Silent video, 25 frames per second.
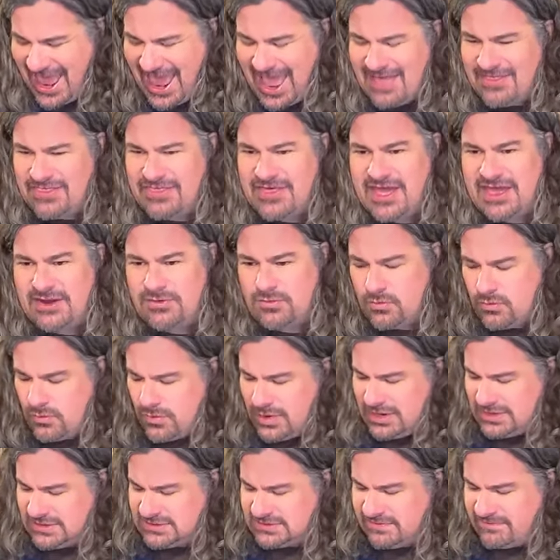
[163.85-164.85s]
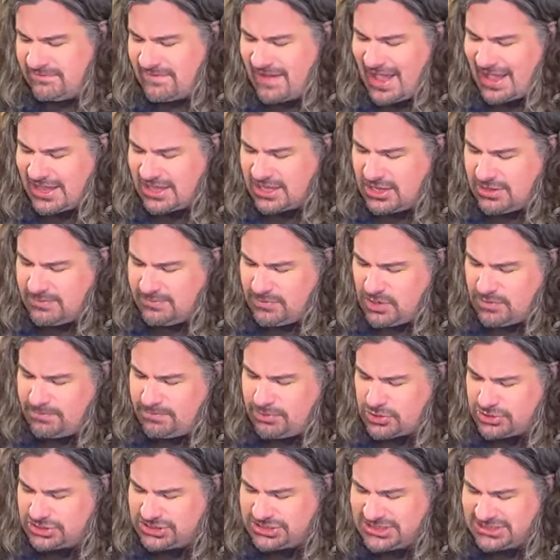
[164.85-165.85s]
And then when it's a vacuum, you
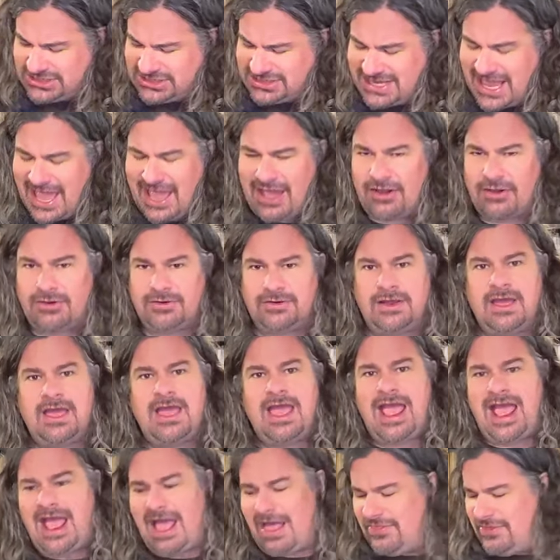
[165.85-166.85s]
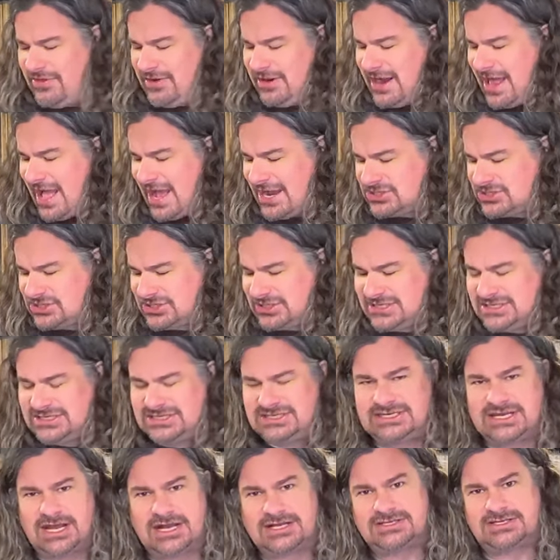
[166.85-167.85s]
push this down and then it actually
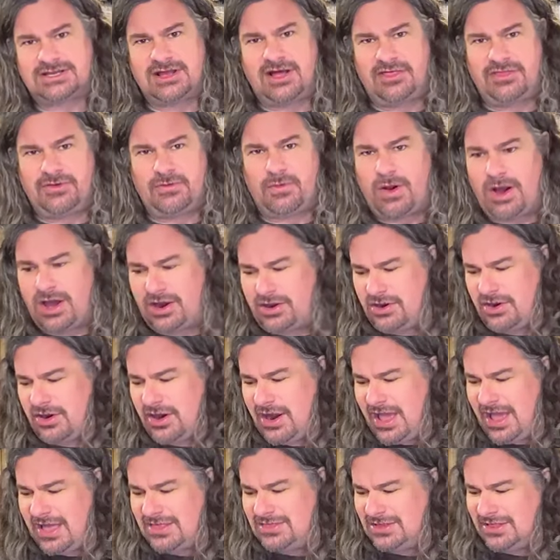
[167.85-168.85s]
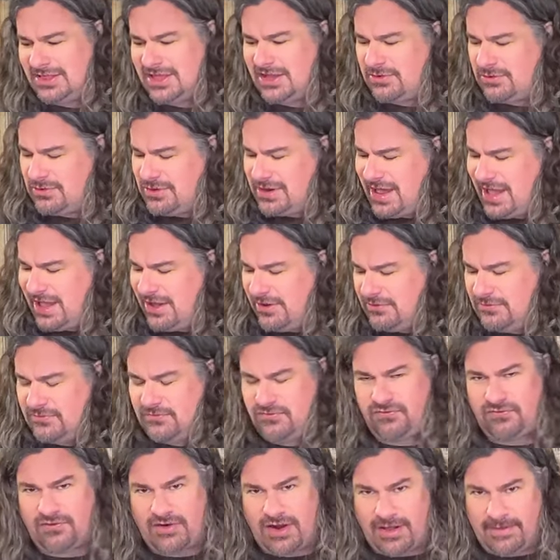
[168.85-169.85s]
sucks all the water and the liquid out
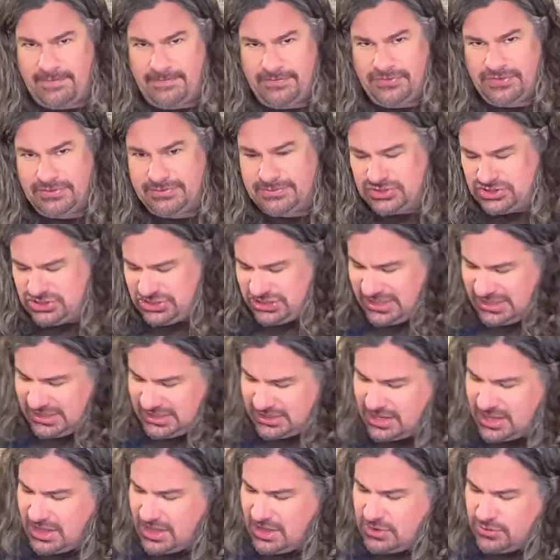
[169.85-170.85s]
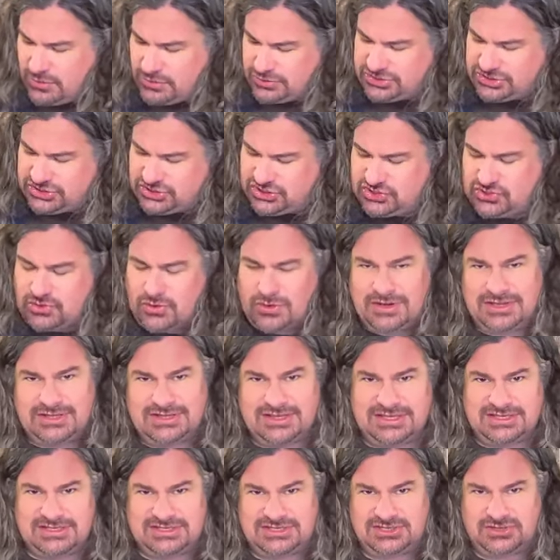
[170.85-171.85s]
from the machine, which is stored
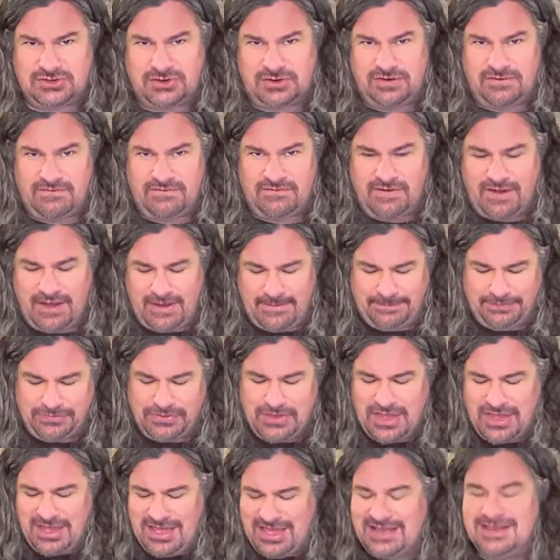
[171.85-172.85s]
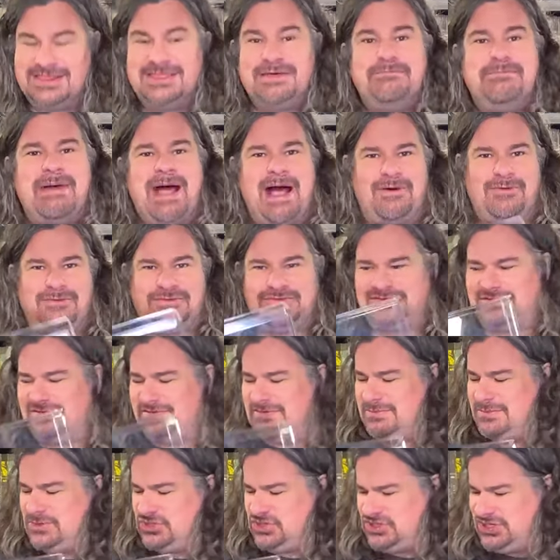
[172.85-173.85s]
in the sort of, um, in the bowels
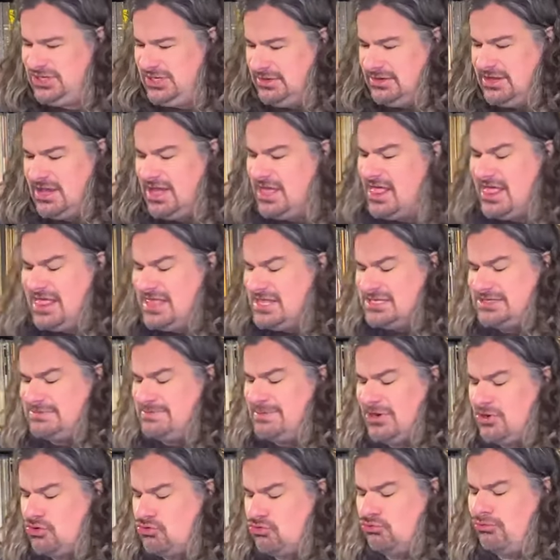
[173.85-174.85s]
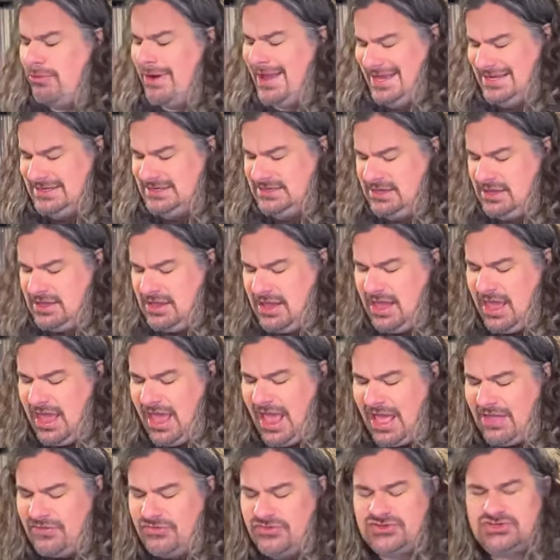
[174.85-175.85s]
of the machine. This has been great.
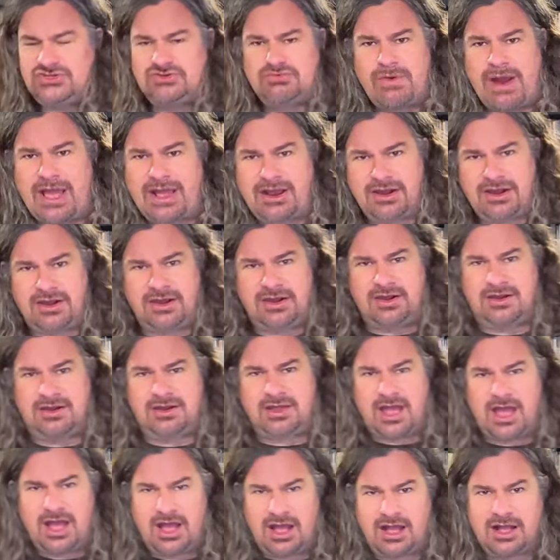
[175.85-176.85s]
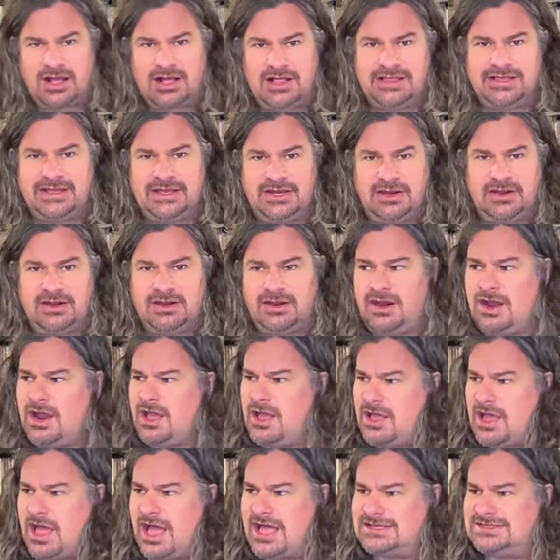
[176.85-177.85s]
And this record uh, cleaner
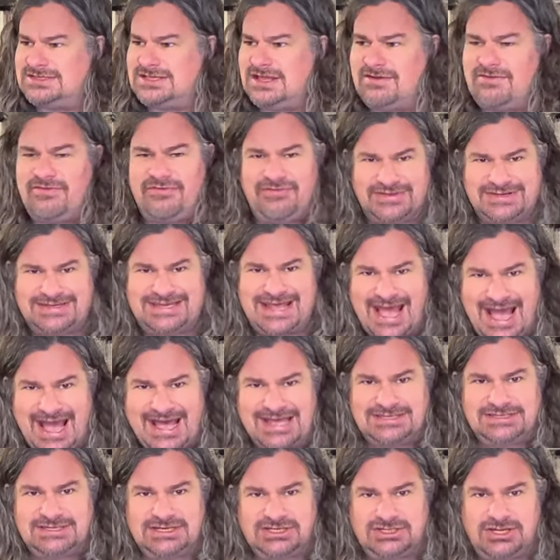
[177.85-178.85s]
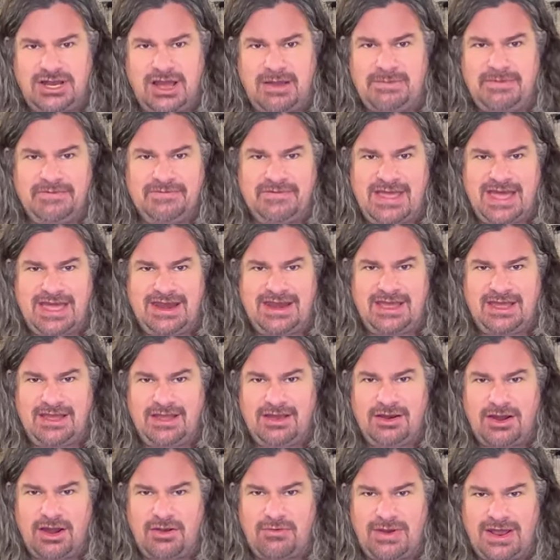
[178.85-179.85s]
has done a fantastic job of
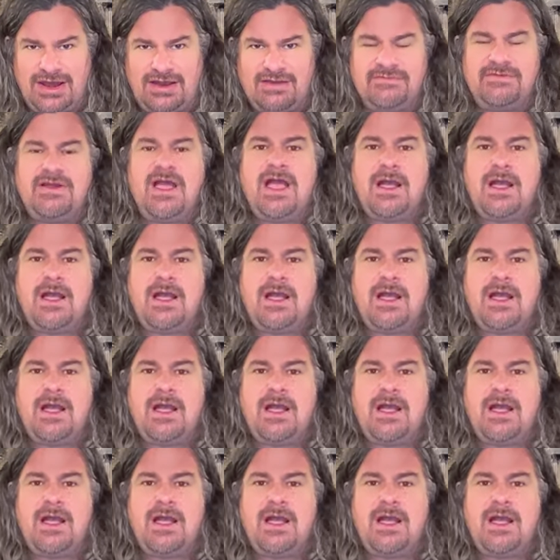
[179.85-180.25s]
getting rid of